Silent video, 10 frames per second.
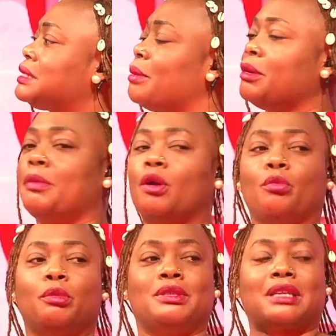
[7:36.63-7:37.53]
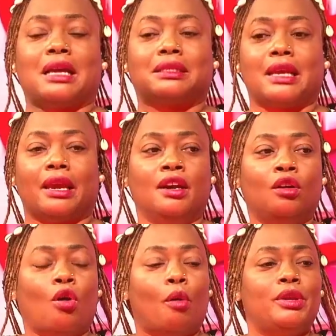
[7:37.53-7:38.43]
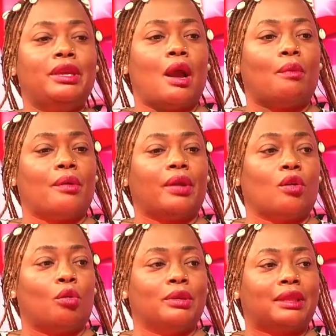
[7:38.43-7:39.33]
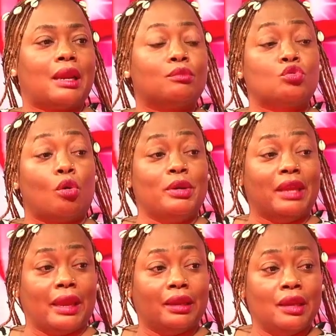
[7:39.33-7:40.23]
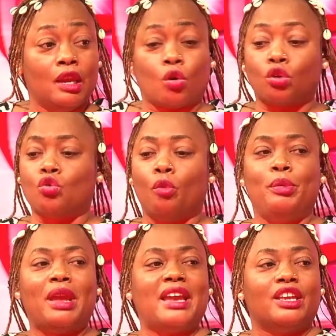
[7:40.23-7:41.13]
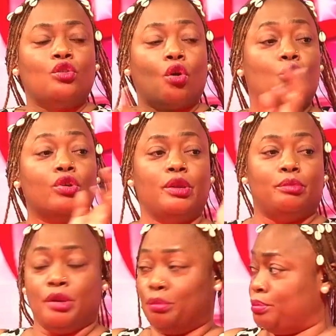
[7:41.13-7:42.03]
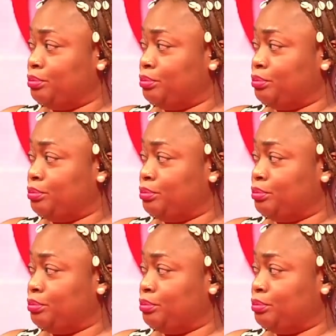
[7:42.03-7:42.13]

Some liberal will be said, or Munia, Waria, no Montanam, so Munia, because Obian, you know, couldn't be.